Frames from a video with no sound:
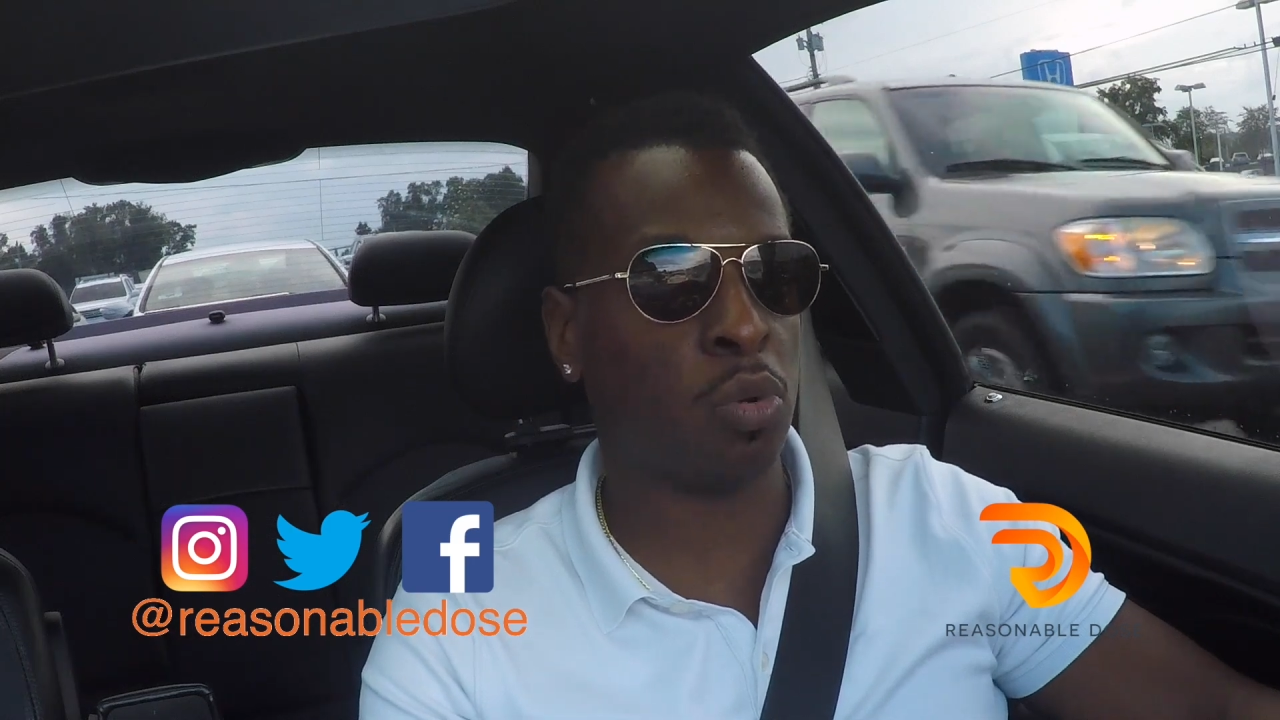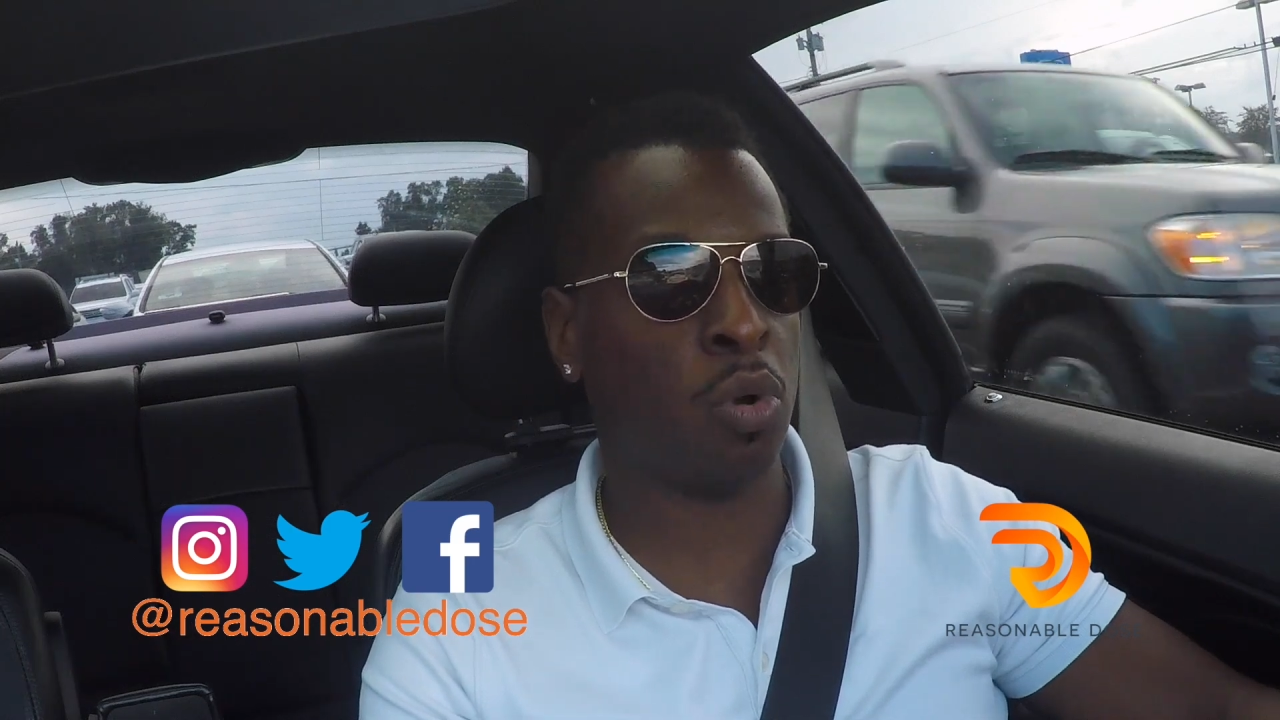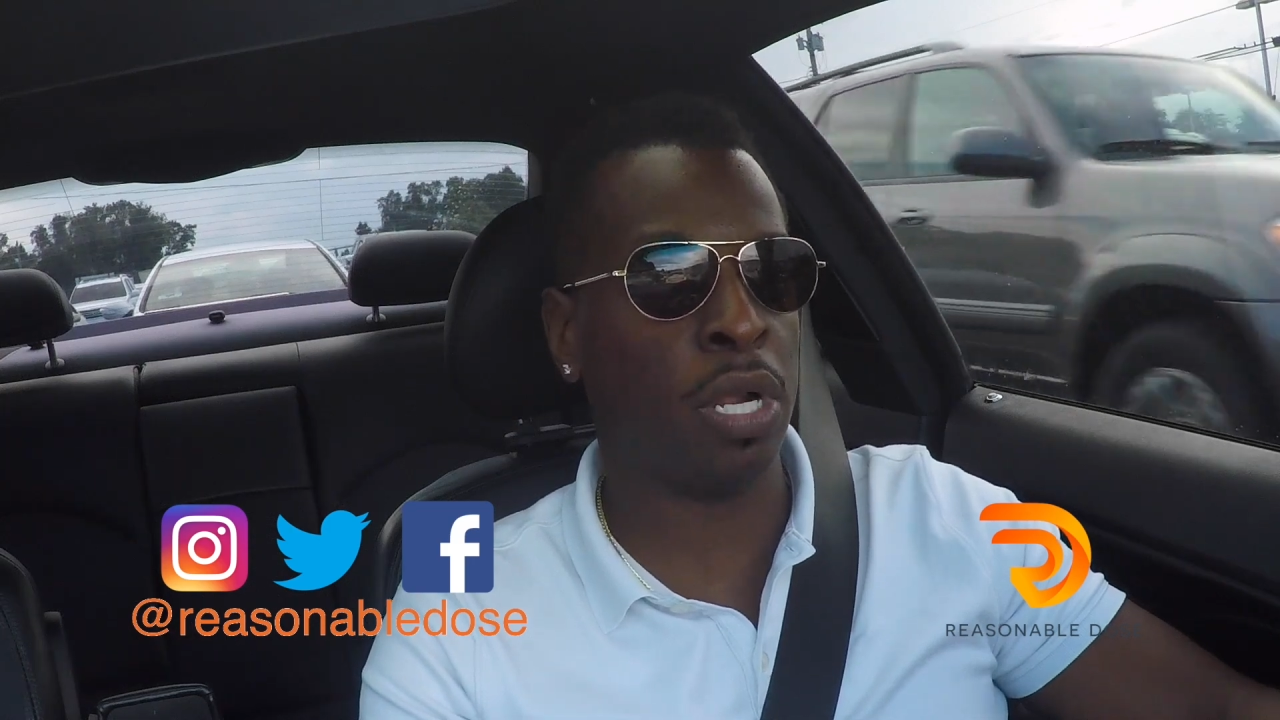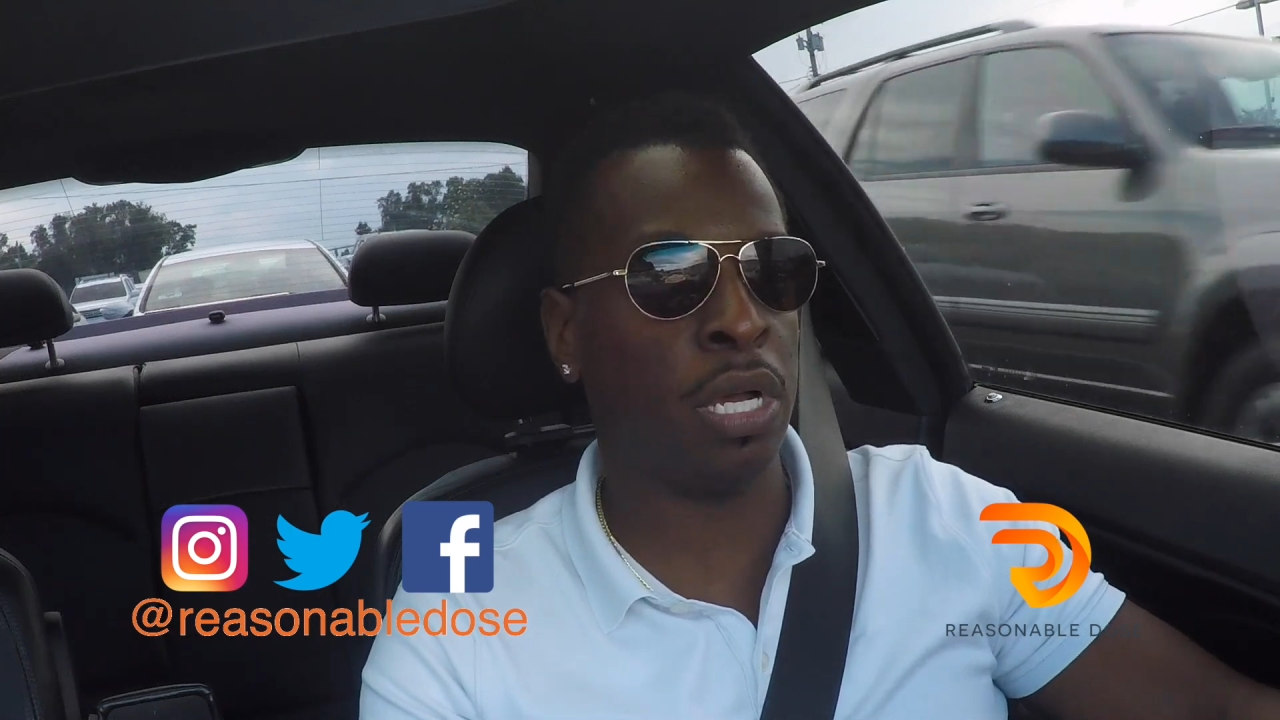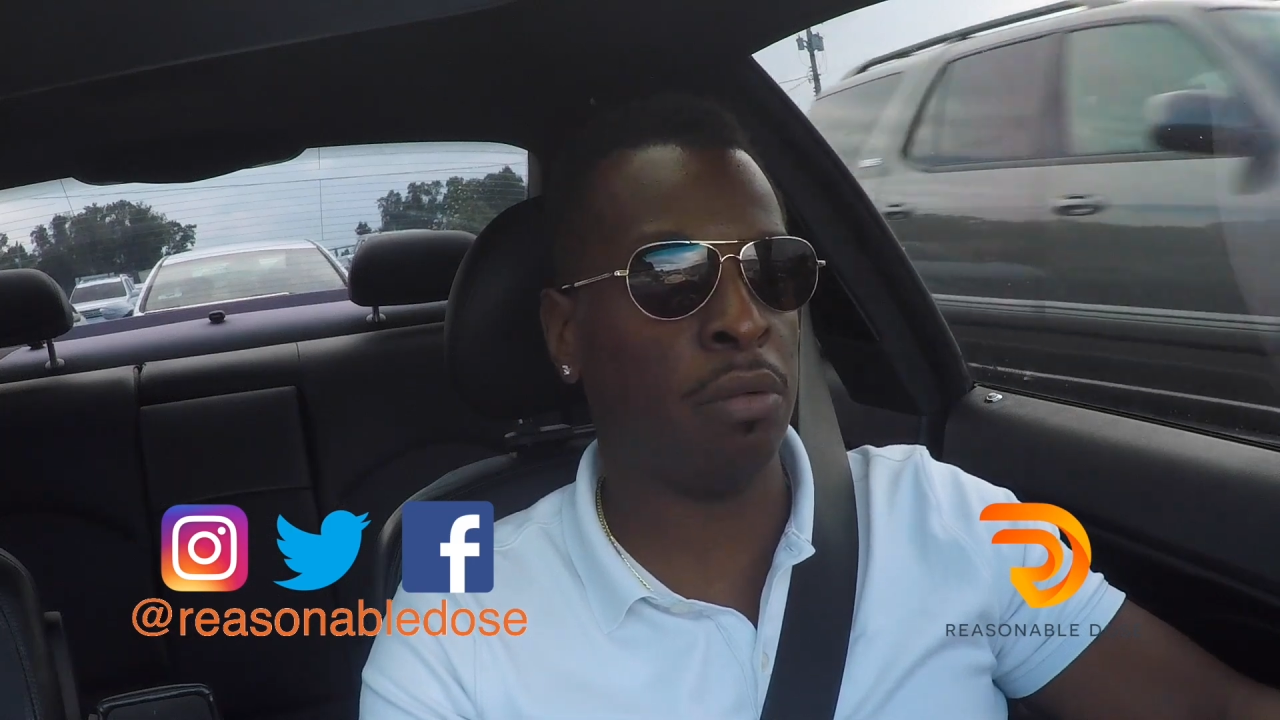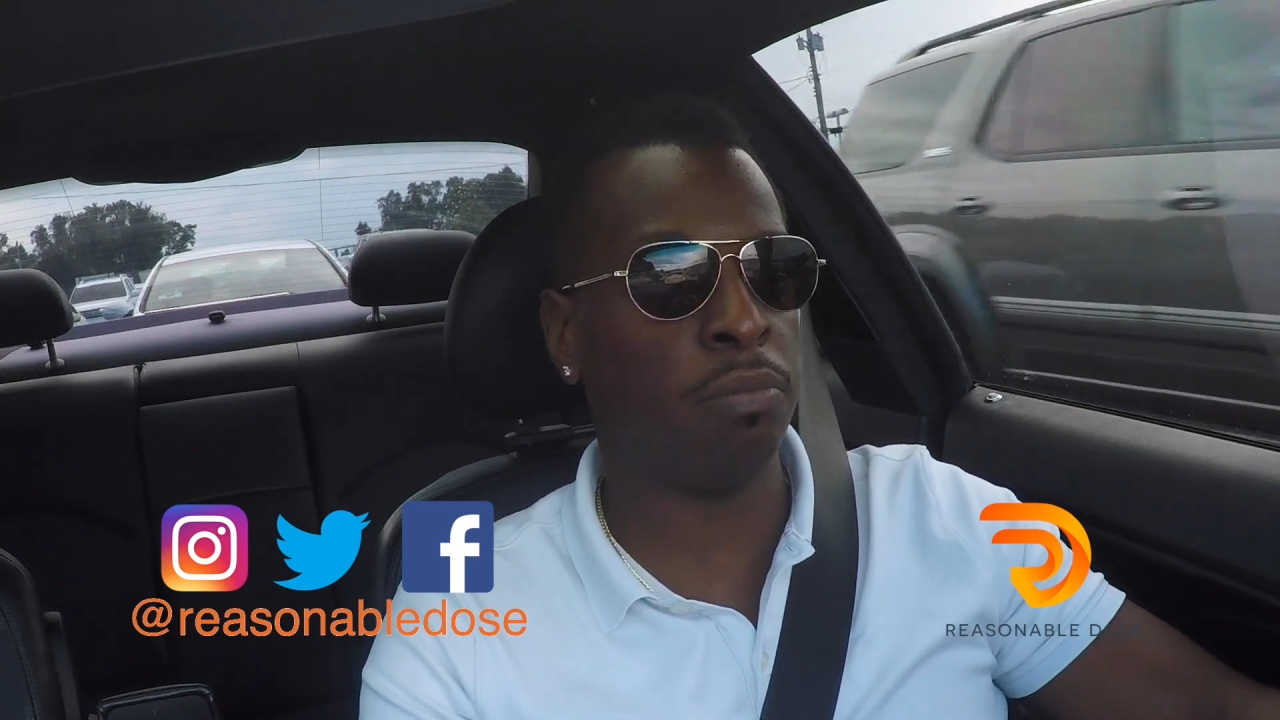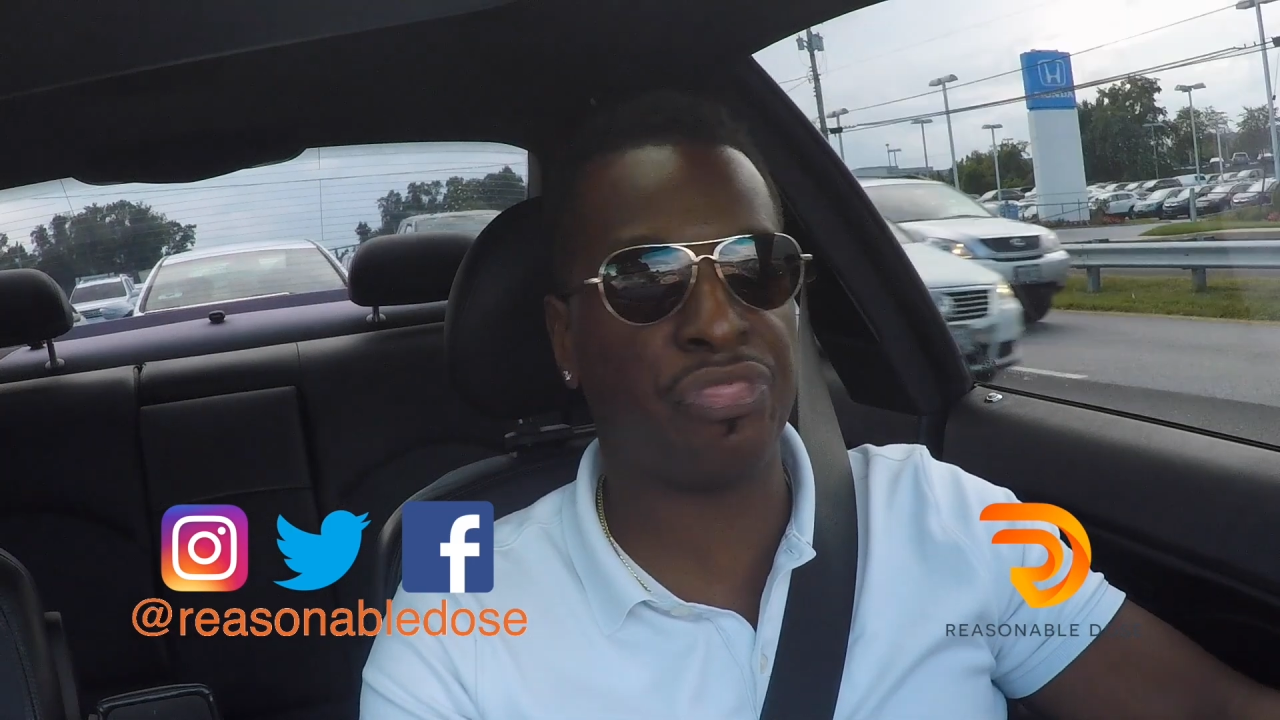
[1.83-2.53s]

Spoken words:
on a